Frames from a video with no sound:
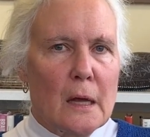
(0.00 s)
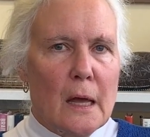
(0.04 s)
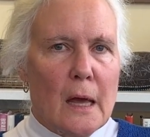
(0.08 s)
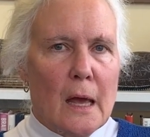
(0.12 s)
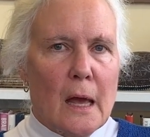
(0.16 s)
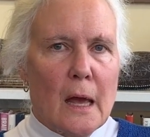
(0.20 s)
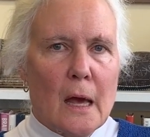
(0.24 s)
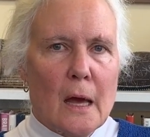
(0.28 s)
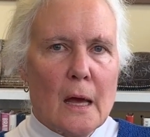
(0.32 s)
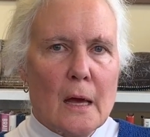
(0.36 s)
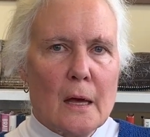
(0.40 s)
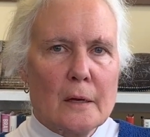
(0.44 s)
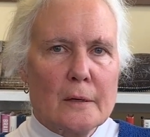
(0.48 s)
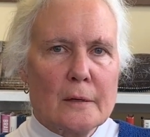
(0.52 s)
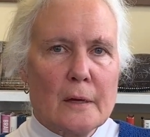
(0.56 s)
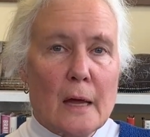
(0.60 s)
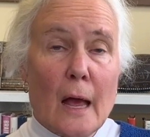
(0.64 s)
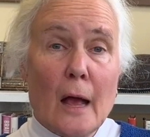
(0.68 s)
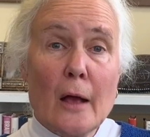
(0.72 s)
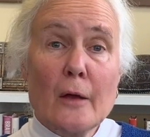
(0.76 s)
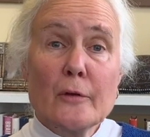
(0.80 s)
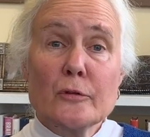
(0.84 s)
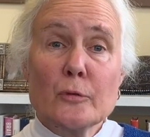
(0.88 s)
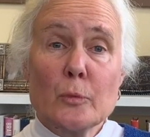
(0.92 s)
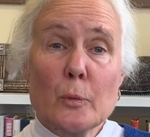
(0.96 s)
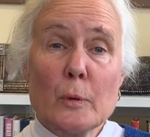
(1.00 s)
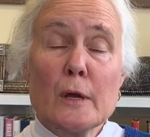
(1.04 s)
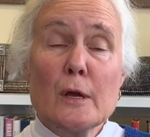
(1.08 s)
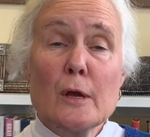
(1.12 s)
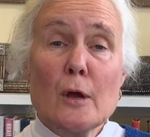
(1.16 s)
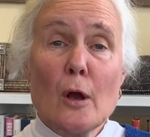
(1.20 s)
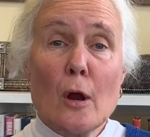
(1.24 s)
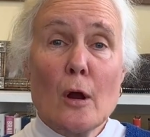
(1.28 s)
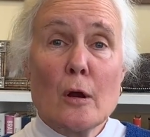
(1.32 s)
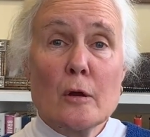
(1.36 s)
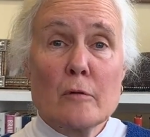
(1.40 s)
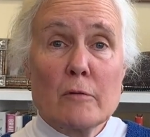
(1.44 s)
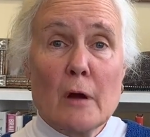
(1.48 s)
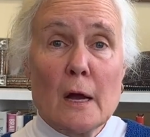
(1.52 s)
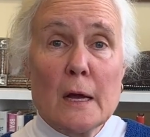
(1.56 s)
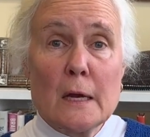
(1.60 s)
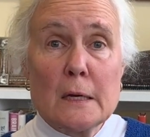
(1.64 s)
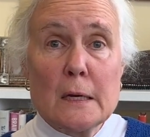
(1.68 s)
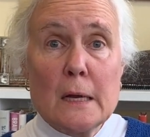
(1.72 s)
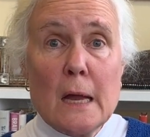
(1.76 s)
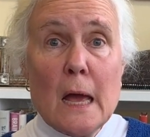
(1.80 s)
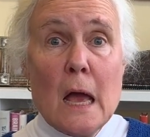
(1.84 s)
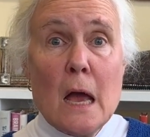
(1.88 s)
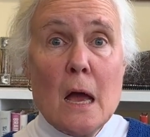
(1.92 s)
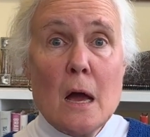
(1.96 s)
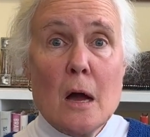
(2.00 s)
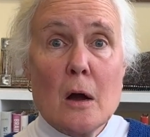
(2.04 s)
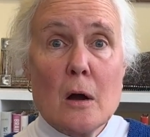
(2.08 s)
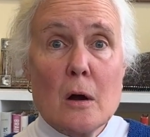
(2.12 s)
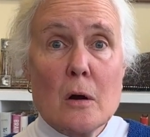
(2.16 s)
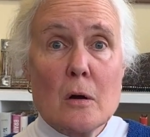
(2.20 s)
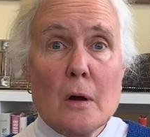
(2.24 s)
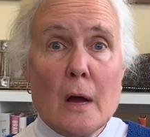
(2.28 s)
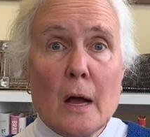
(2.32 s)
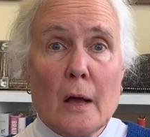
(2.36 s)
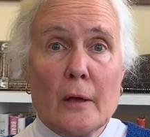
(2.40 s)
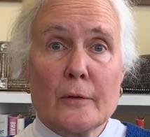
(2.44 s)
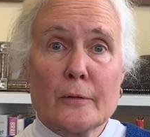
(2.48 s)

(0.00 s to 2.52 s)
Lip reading: And as we are right now,